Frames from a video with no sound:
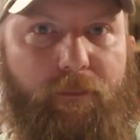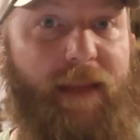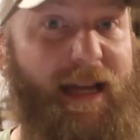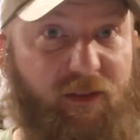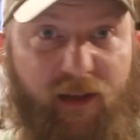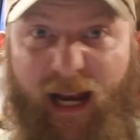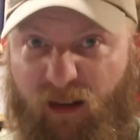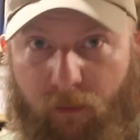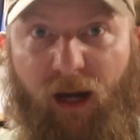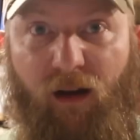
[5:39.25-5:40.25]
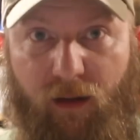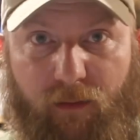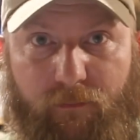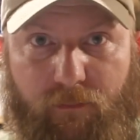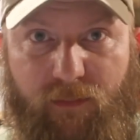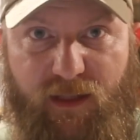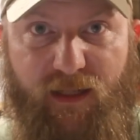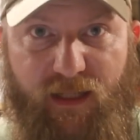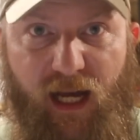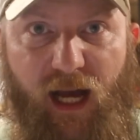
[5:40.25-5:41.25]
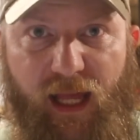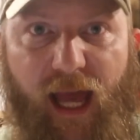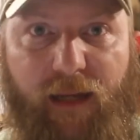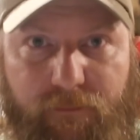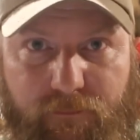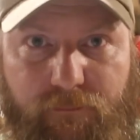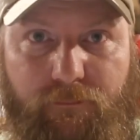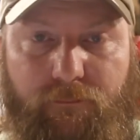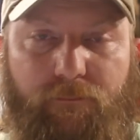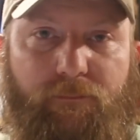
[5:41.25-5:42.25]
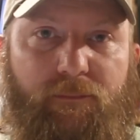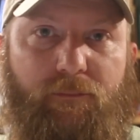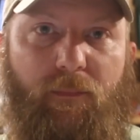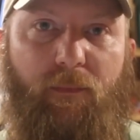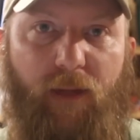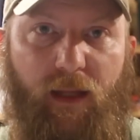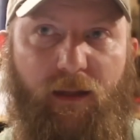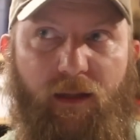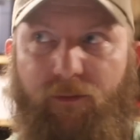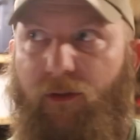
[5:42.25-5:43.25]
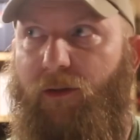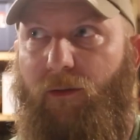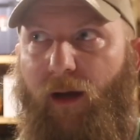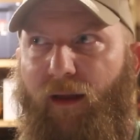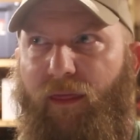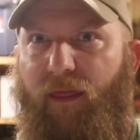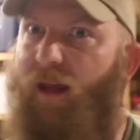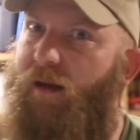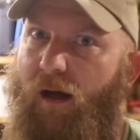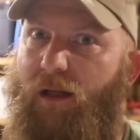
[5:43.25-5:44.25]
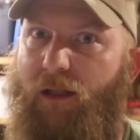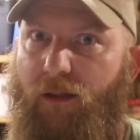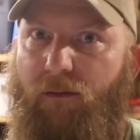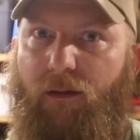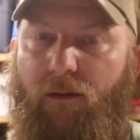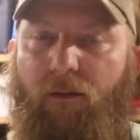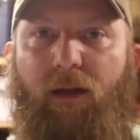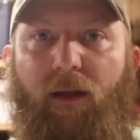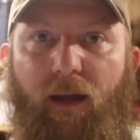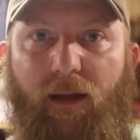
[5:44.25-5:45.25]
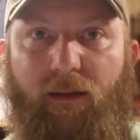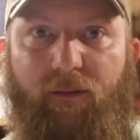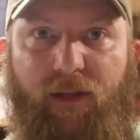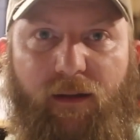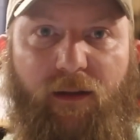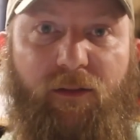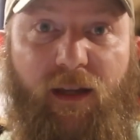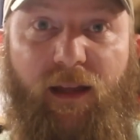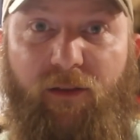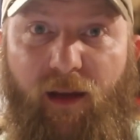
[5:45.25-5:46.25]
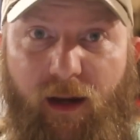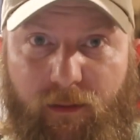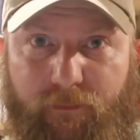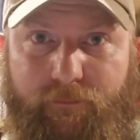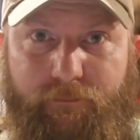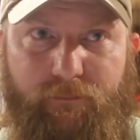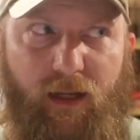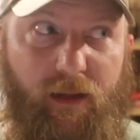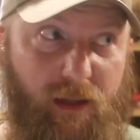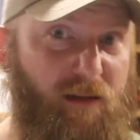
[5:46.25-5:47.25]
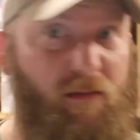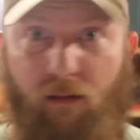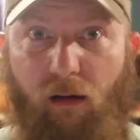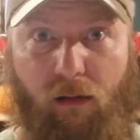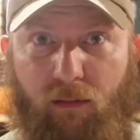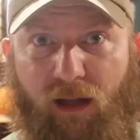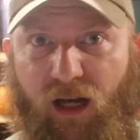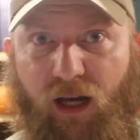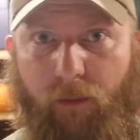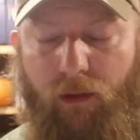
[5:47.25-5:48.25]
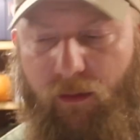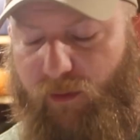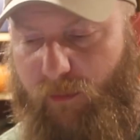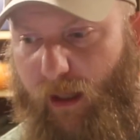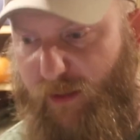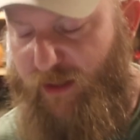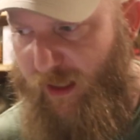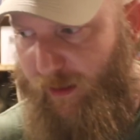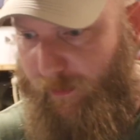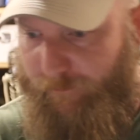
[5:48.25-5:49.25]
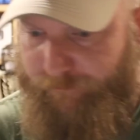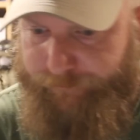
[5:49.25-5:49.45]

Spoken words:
That's Air America. It's the CIA. And he flew to, I think, Honolulu and lived out his days there. I think on our dime, if I'm not mistaken.